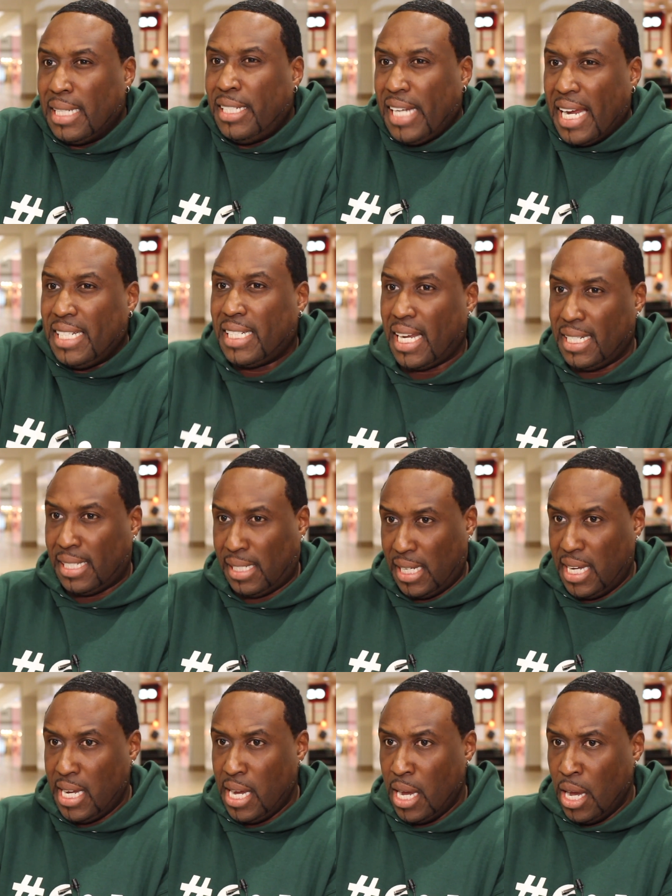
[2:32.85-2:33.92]
at
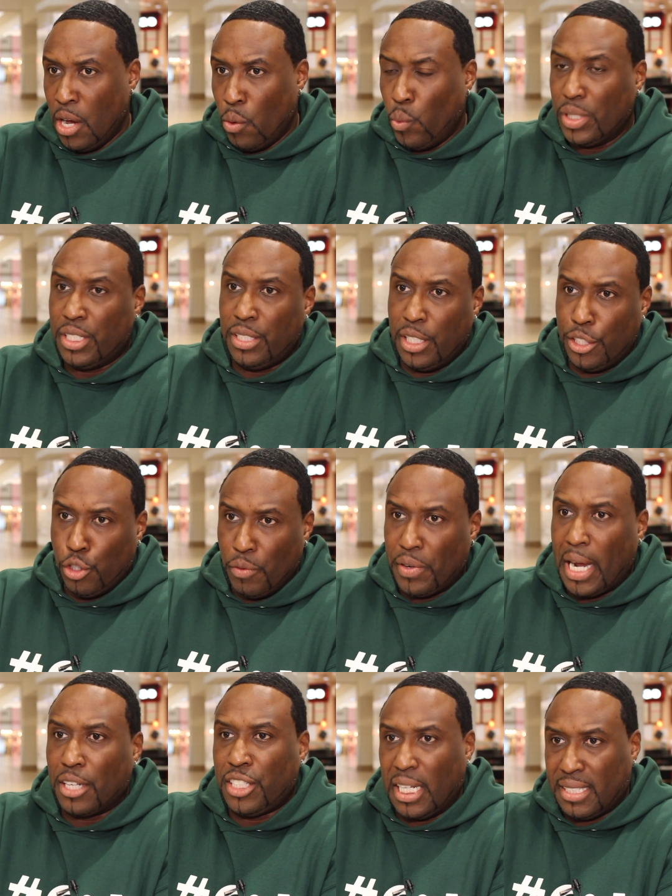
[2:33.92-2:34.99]
JJC, which is the
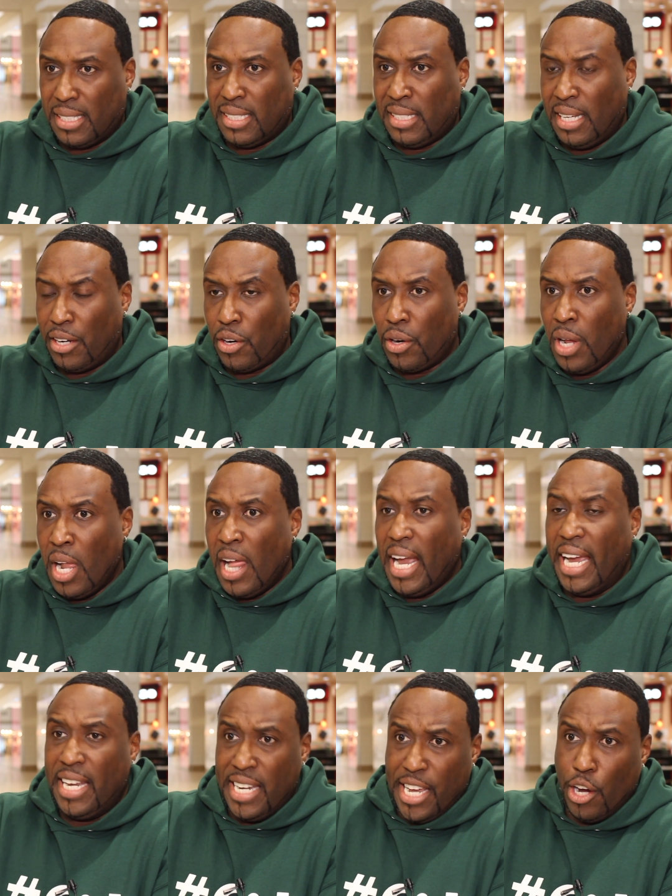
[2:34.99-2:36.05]
Juvenile Justice Center,
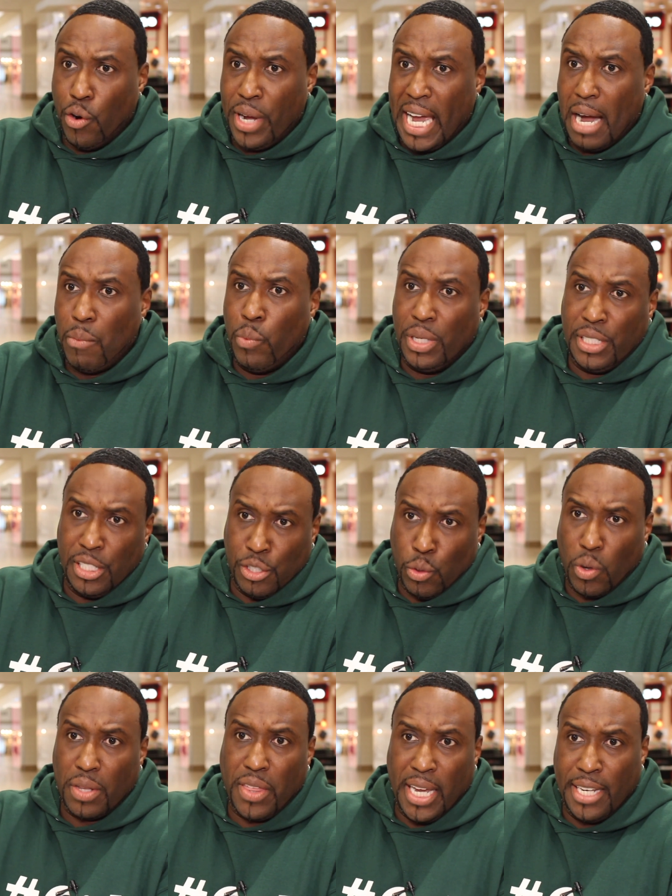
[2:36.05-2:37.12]
and NeoCap, which is
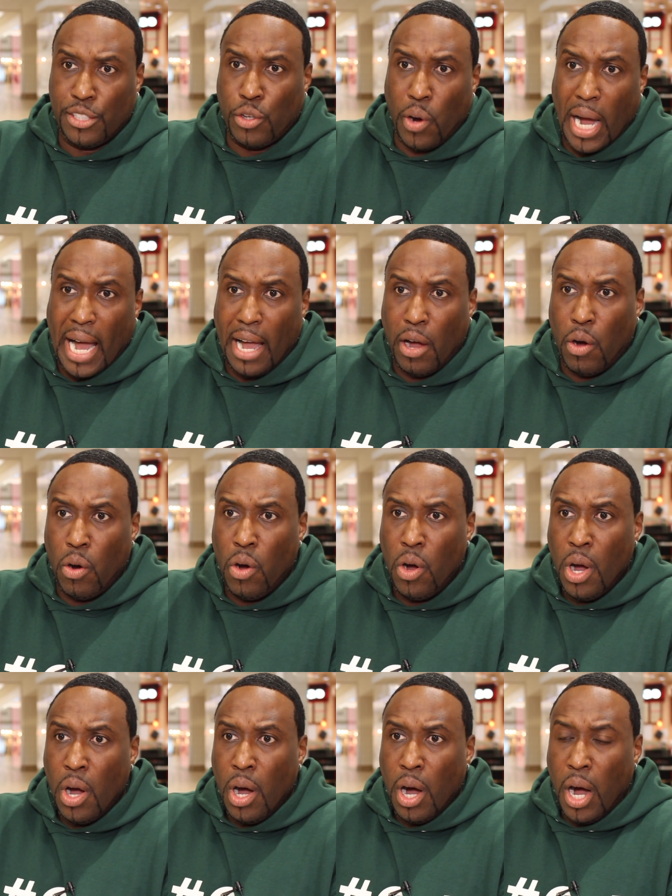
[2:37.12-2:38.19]
Northeast Ohio
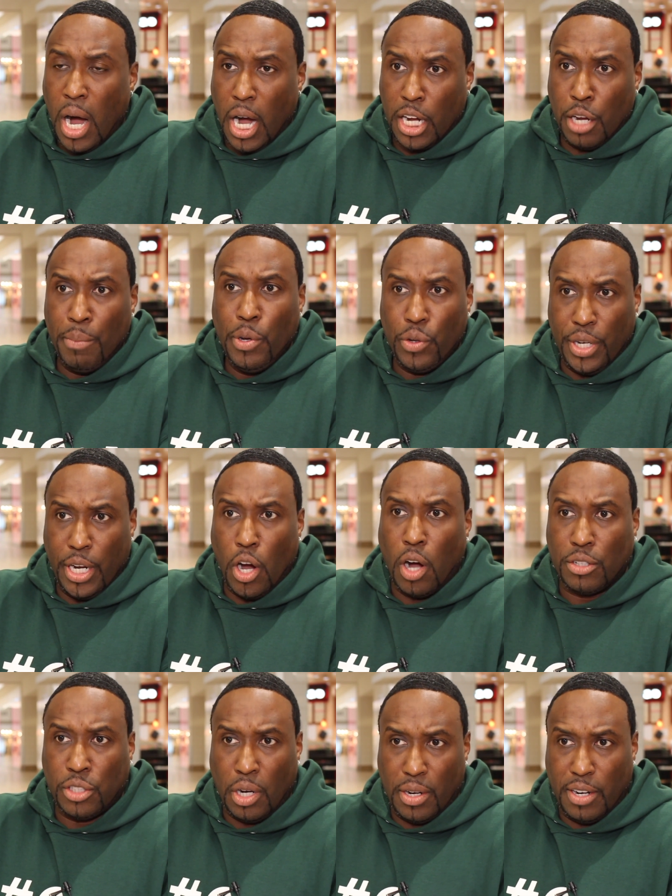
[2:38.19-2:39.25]
uh, community
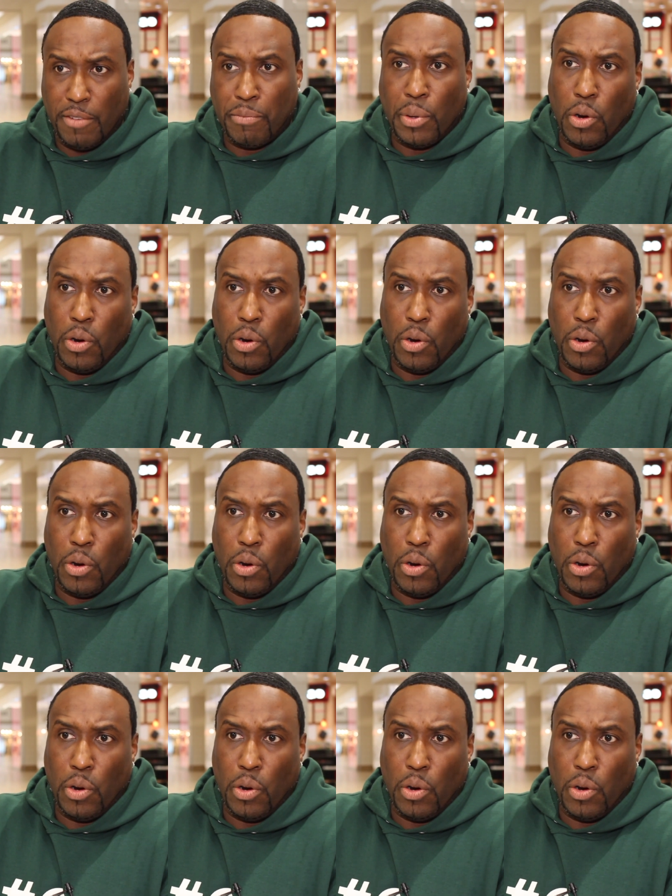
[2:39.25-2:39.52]
alternative